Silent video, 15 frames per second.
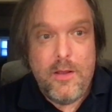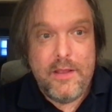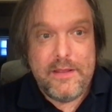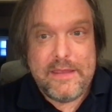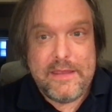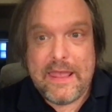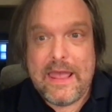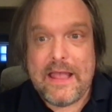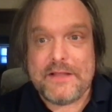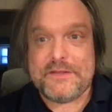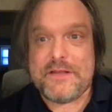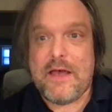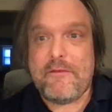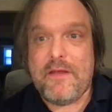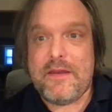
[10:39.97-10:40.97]
King
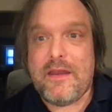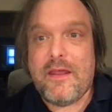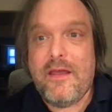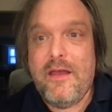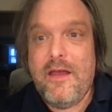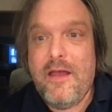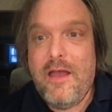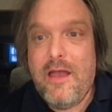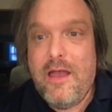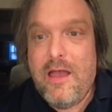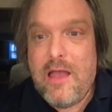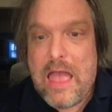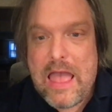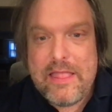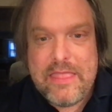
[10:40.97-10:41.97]
h7.
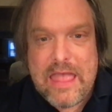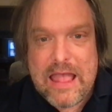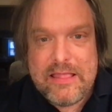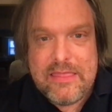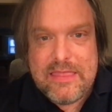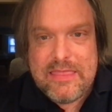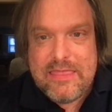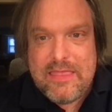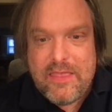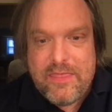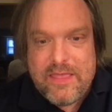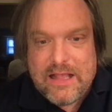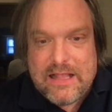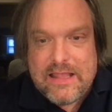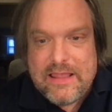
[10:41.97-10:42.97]
And
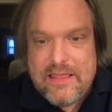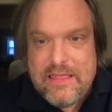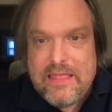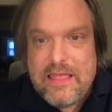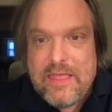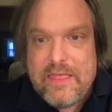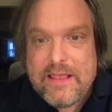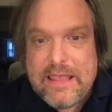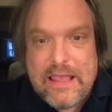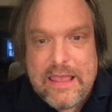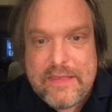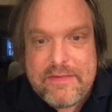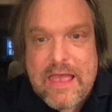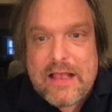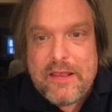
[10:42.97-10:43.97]
the king,
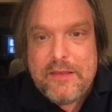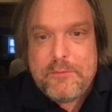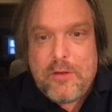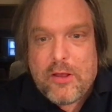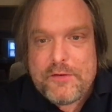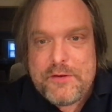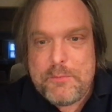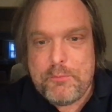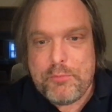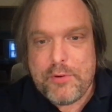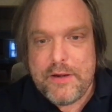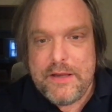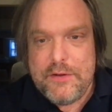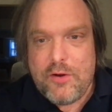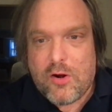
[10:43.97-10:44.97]
he's actually
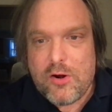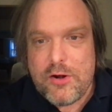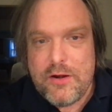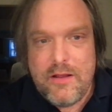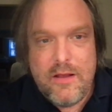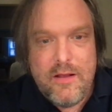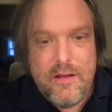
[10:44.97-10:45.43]
pretty darn,